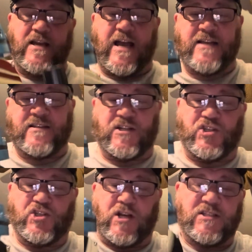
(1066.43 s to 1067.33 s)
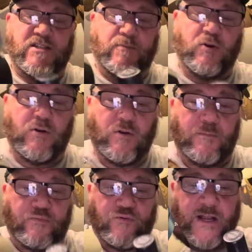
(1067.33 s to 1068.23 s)
has an adjustable
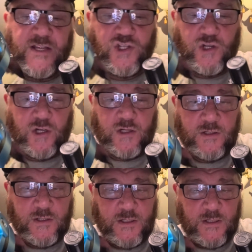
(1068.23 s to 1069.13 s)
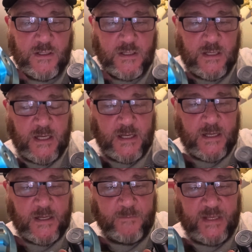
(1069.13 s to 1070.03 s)
pressure
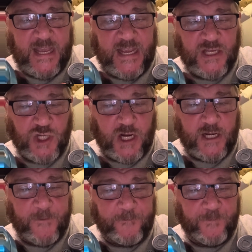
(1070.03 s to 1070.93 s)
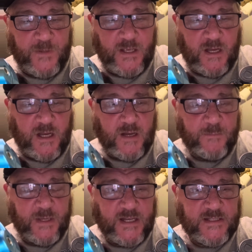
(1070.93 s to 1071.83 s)
gauge on it,
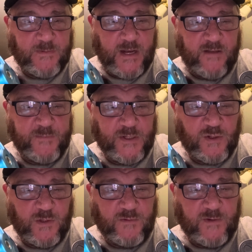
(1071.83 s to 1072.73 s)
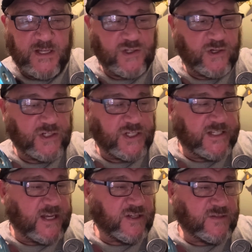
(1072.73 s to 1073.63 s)
because when I've been doing the research, it
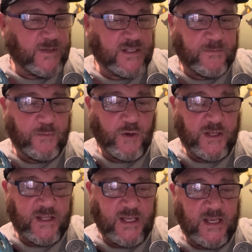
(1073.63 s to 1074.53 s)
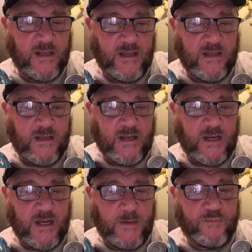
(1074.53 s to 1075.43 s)
tells me to put the
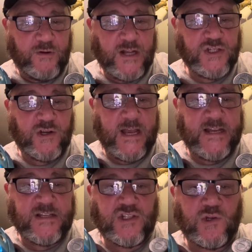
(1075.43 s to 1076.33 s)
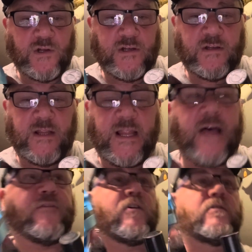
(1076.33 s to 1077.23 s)
pressure at a certain
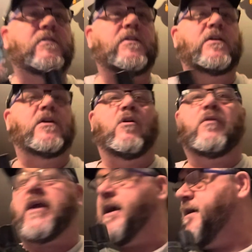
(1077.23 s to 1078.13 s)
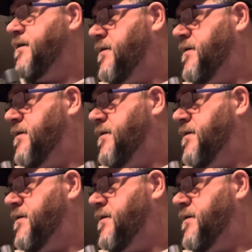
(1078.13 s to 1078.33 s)
level. Okay.